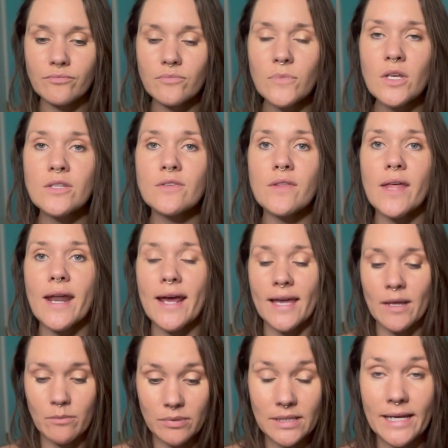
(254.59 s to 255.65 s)
so that I
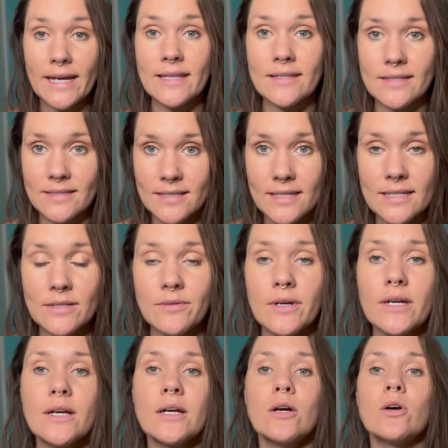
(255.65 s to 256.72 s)
can plant the seed
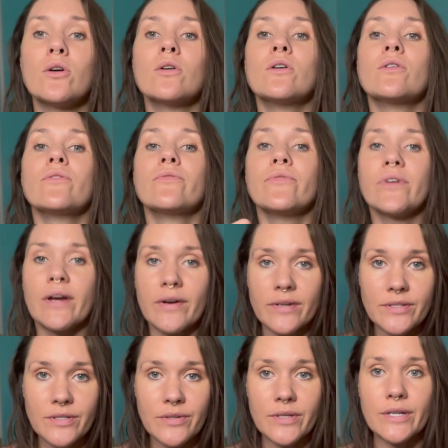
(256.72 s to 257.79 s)
there
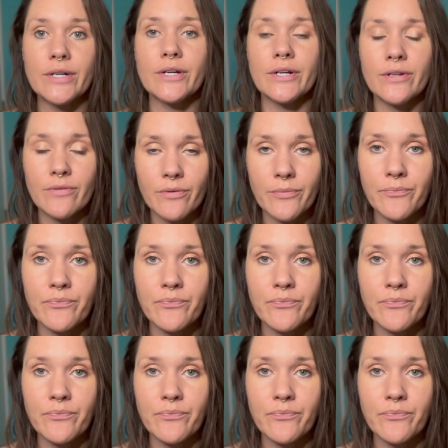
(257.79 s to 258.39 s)
into the earth.